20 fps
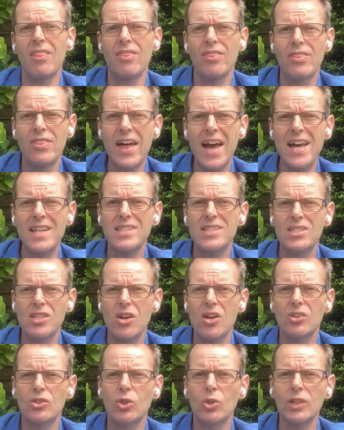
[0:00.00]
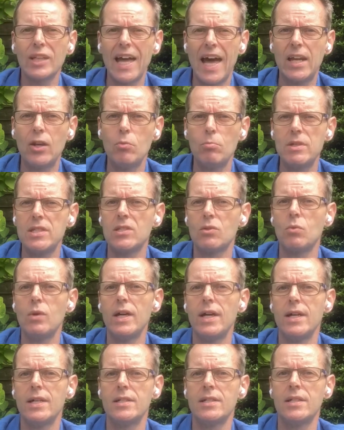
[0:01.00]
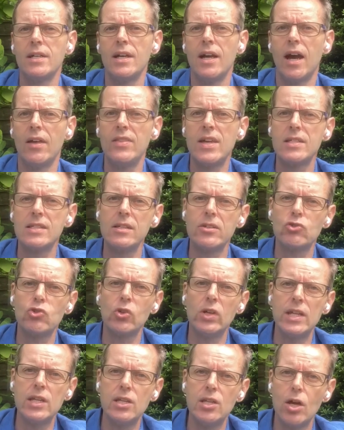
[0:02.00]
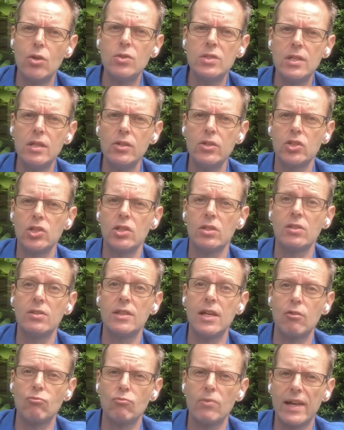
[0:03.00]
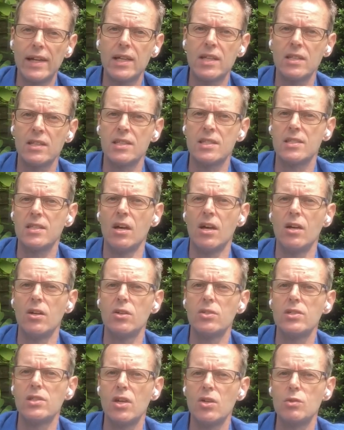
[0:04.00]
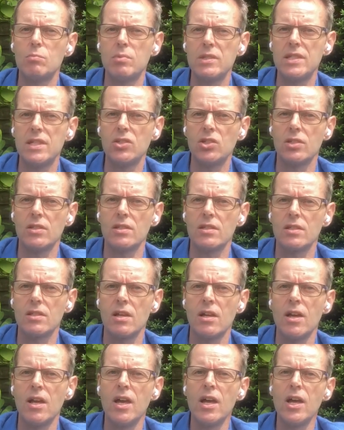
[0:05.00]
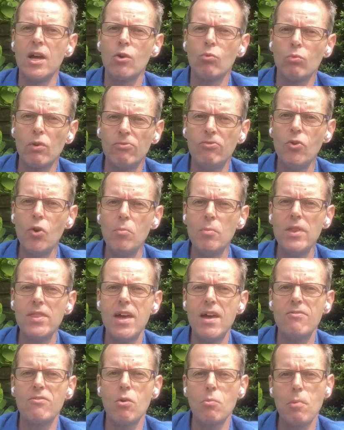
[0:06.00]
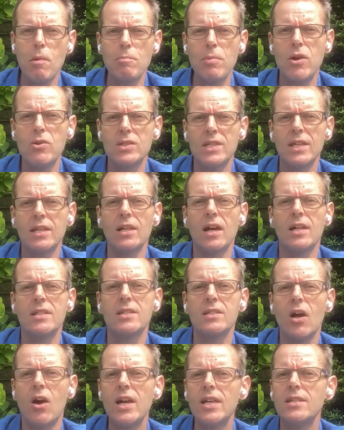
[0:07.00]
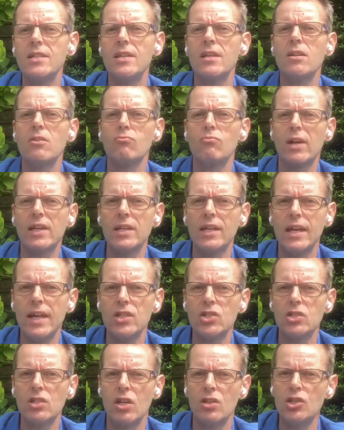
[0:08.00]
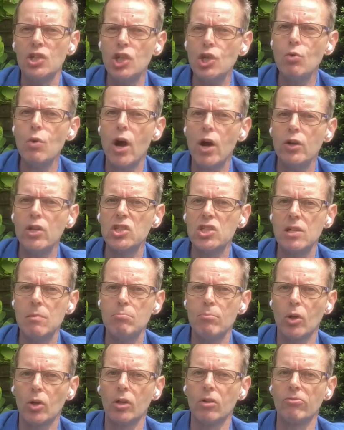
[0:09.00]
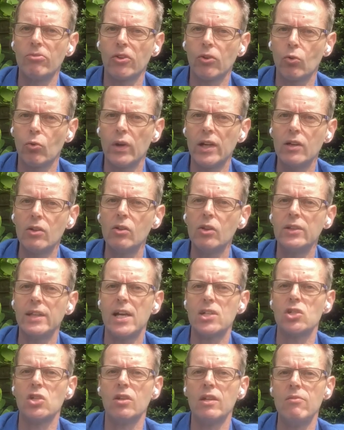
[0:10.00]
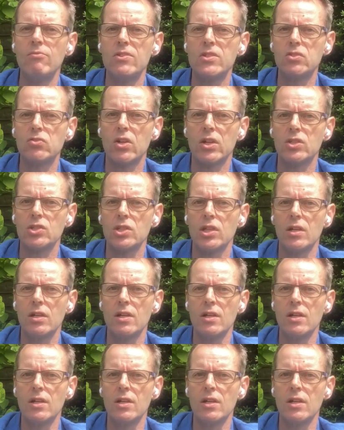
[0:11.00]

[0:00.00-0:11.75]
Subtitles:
That circle cannot be squared, and there's literally no solution that reconciles those positions. Reform are therefore proposing a tighter regulation and new ownership model for critical national infrastructure.